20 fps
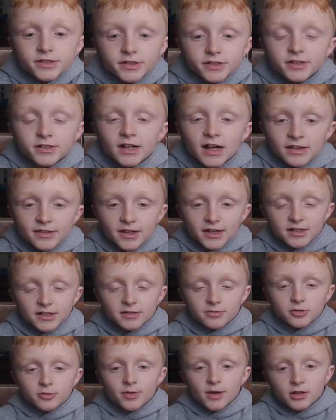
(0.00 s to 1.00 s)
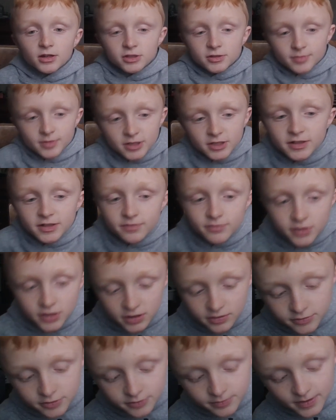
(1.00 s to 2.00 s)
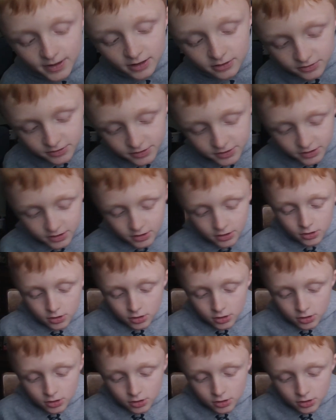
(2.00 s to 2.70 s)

It's not that type of pounds, but a different type of pounds.